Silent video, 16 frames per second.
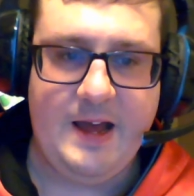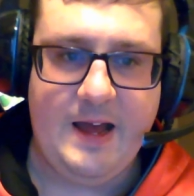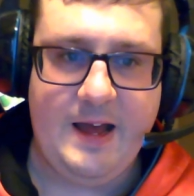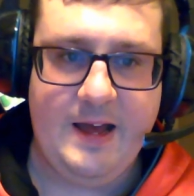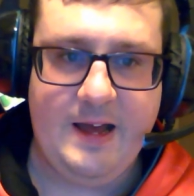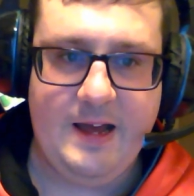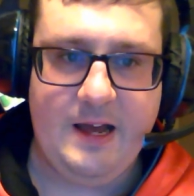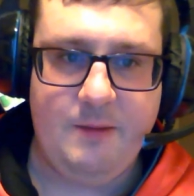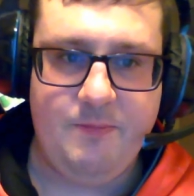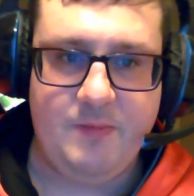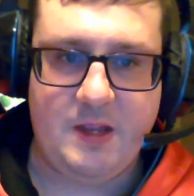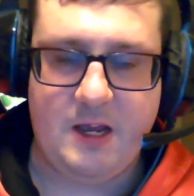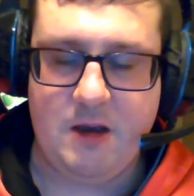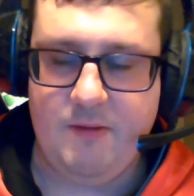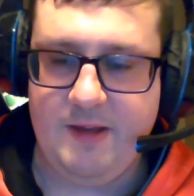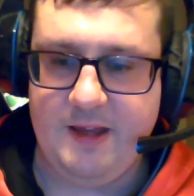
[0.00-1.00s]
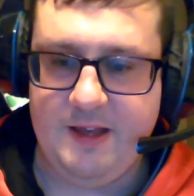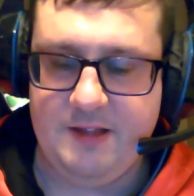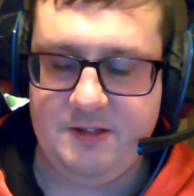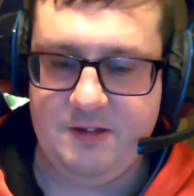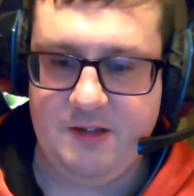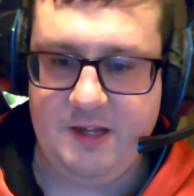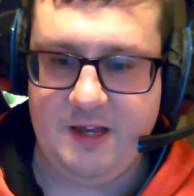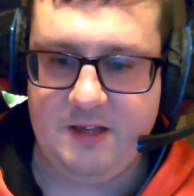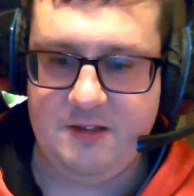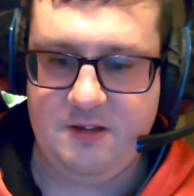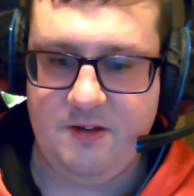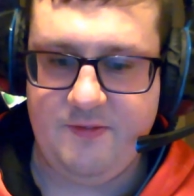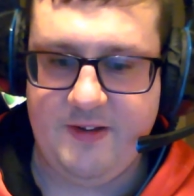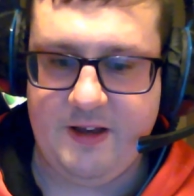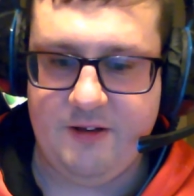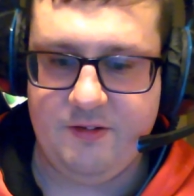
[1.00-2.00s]
going into the year
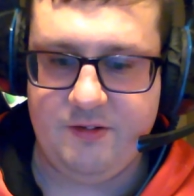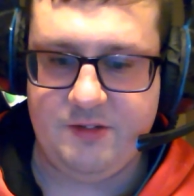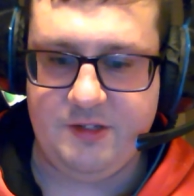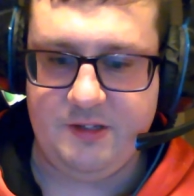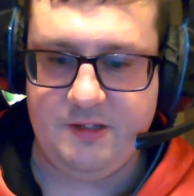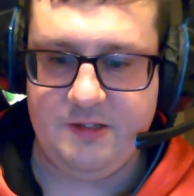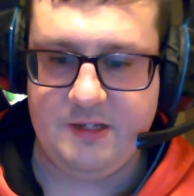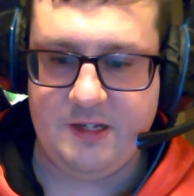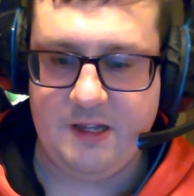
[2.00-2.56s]
2000.